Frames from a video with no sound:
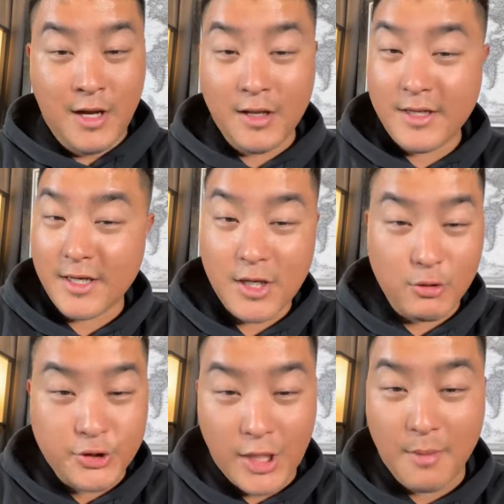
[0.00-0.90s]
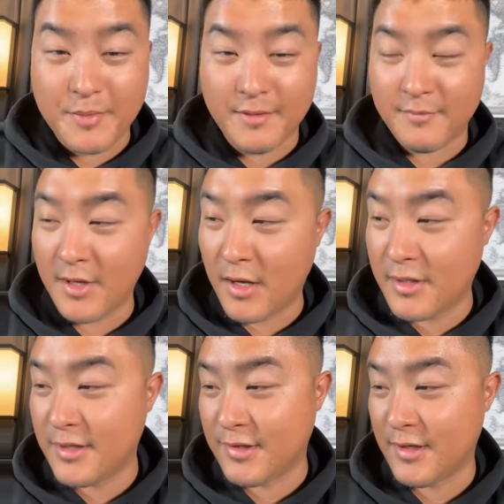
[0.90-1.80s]
Y'all need to go shopping.
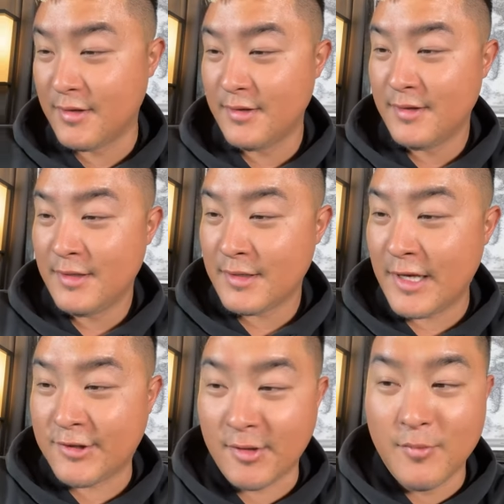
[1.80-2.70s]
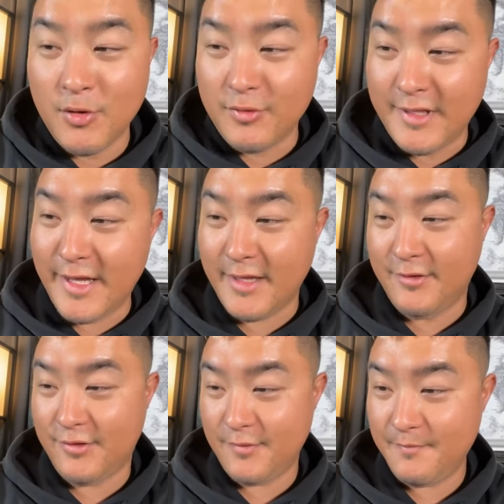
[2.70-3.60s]
Y'all need to get some new
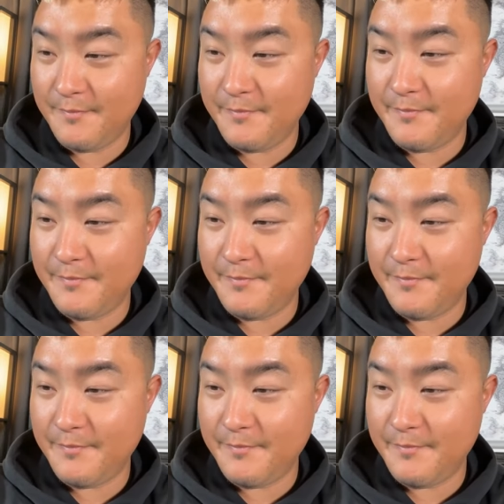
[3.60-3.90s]
dids.